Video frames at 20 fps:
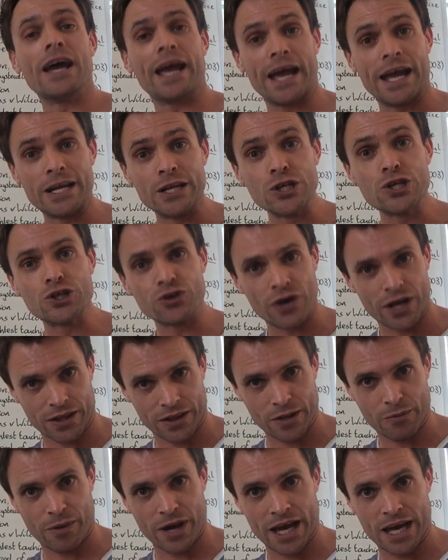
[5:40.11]

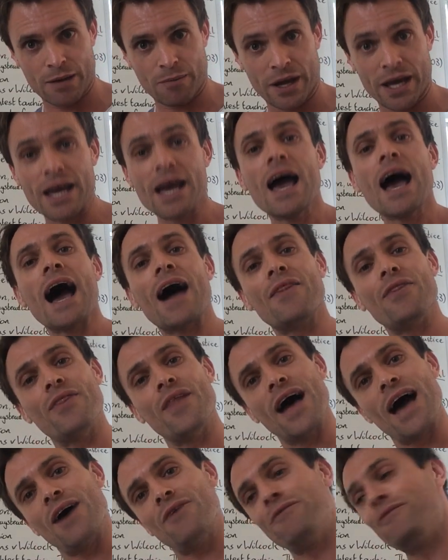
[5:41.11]
injuring the baby, and
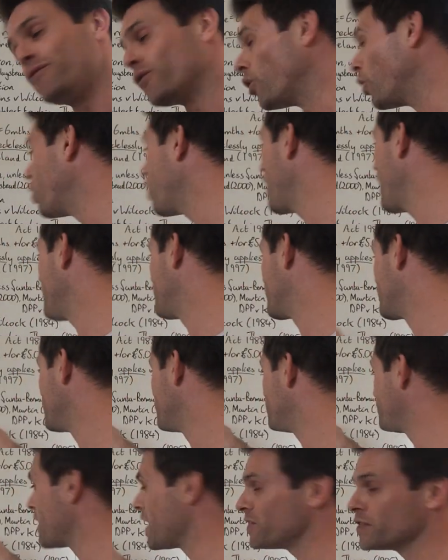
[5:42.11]
therefore the
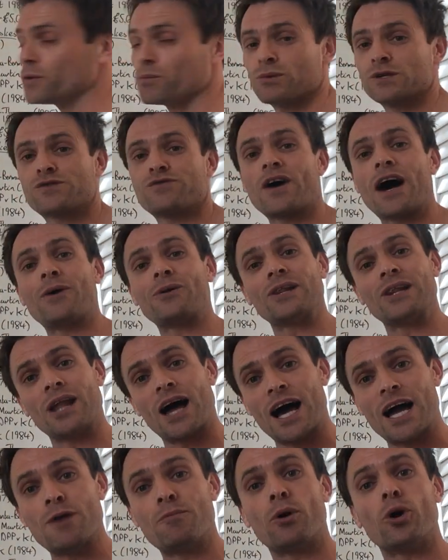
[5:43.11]
defendant was found
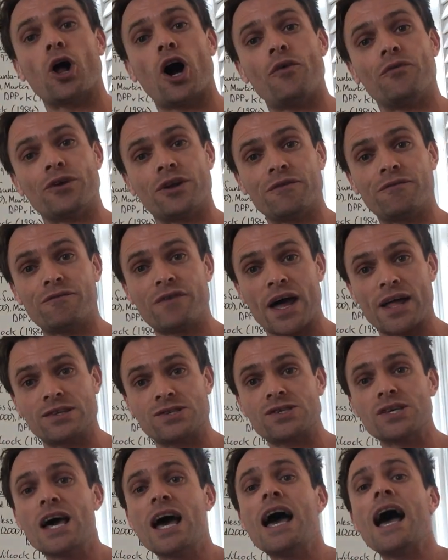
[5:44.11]
liable of an
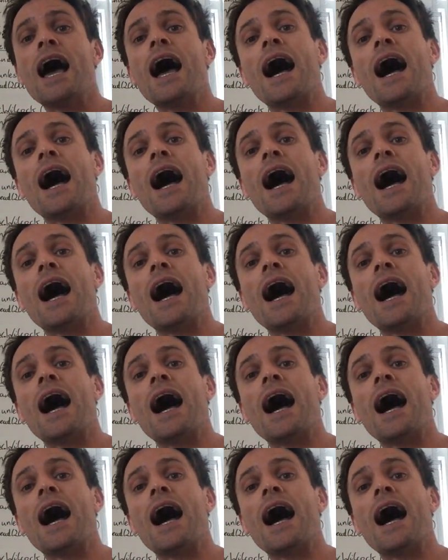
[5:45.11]
offence